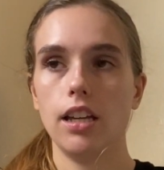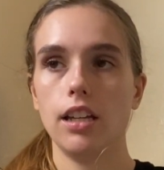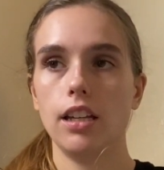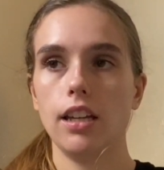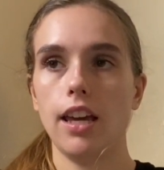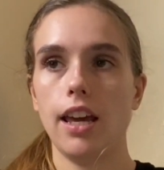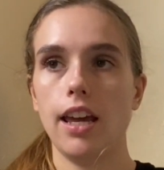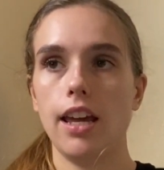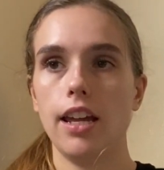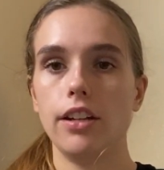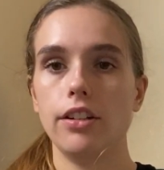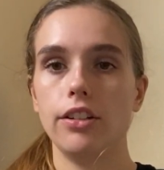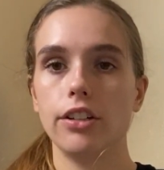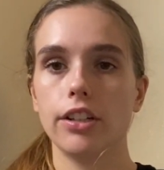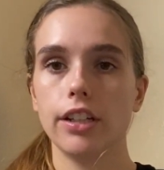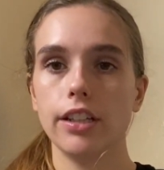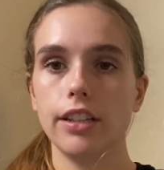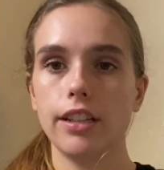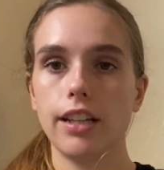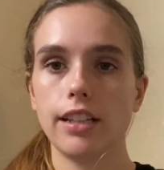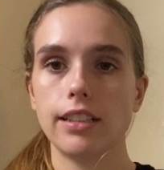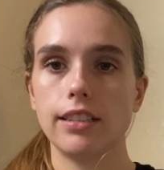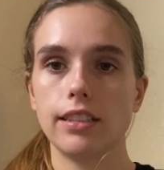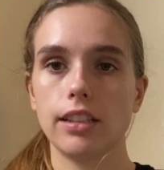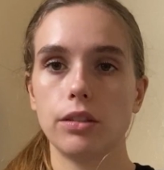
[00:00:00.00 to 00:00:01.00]
And during
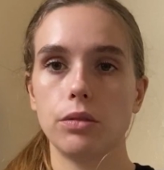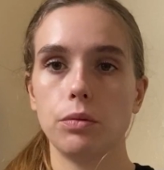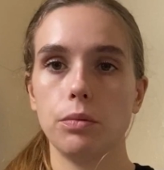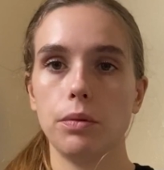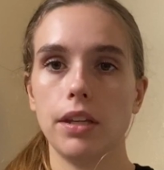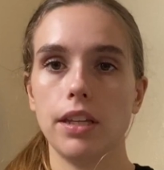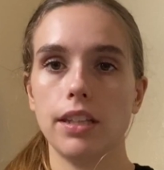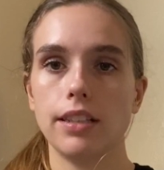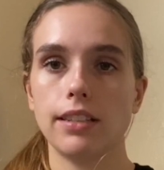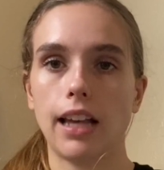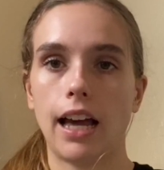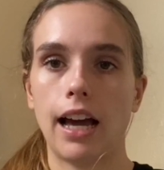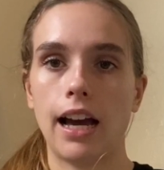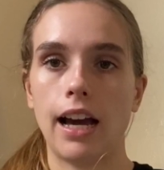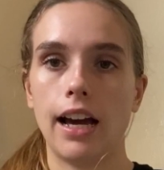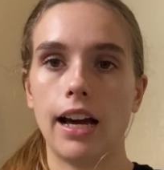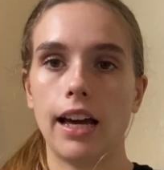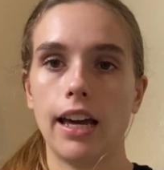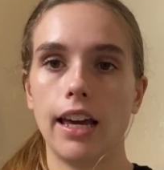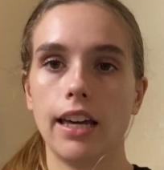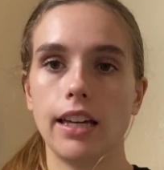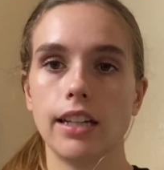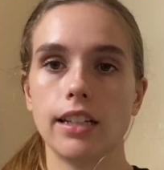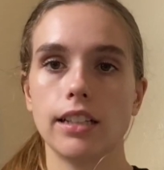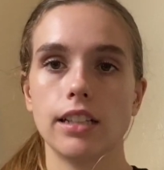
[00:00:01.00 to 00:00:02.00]
that 6 weeks,
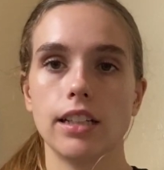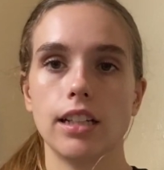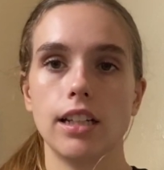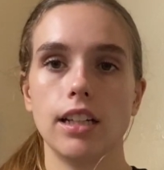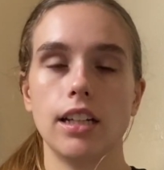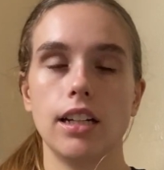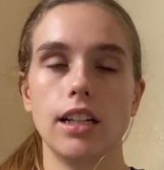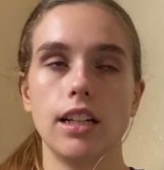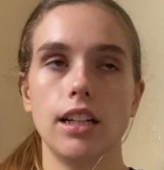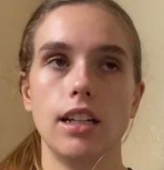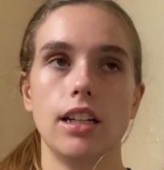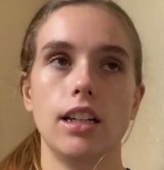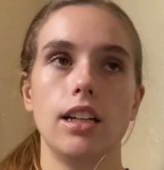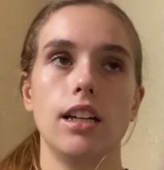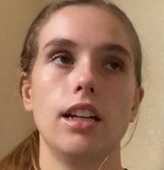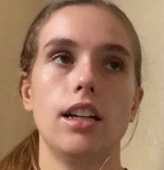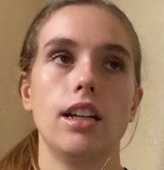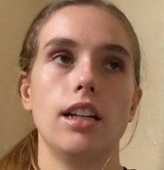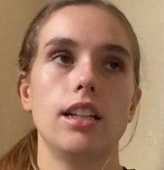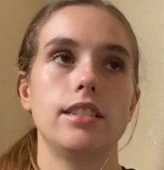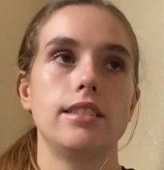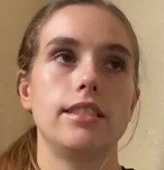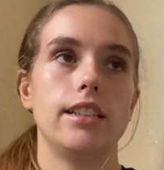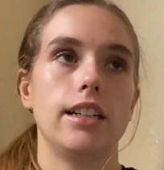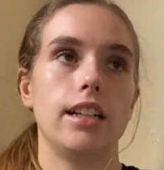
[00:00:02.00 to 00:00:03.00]
I
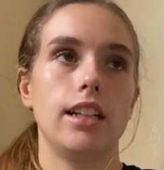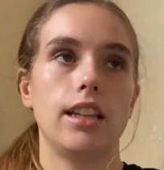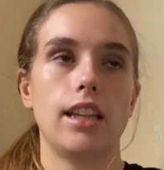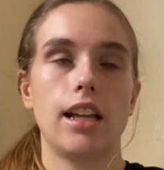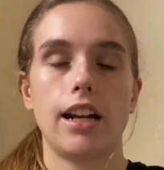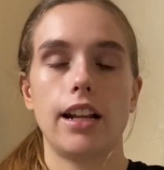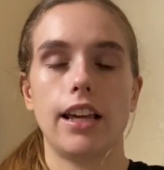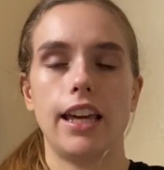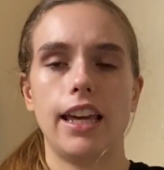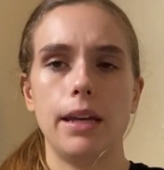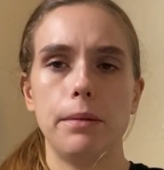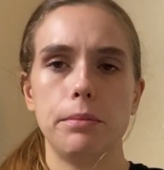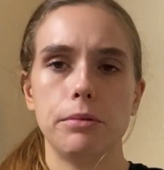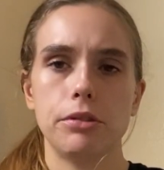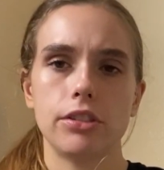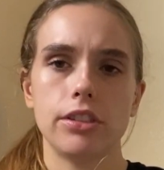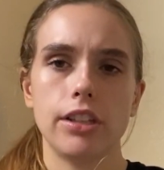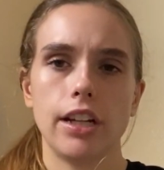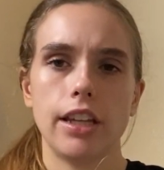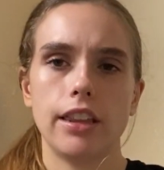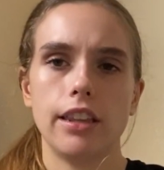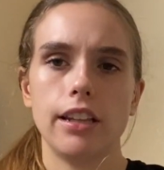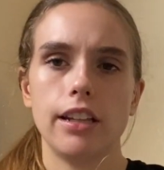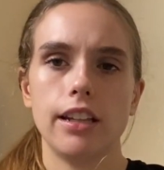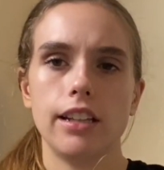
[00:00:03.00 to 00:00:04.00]
did a lot of hip
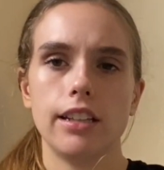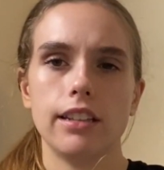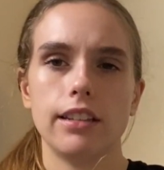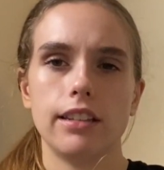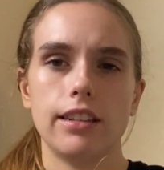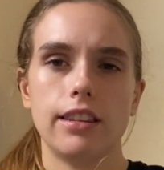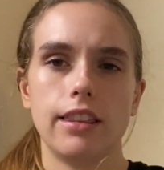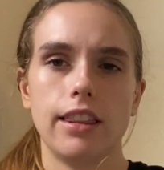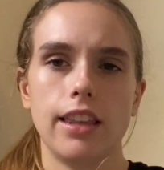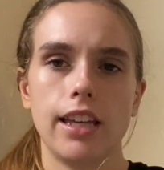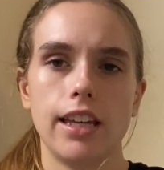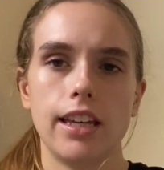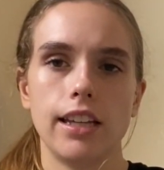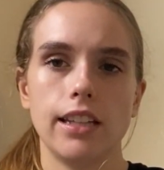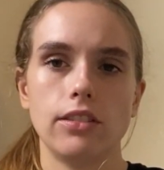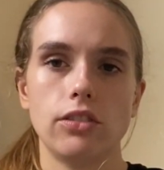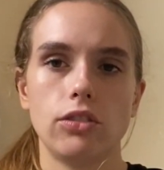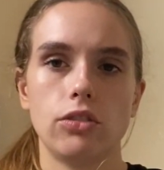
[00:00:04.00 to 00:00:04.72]
strengthening things.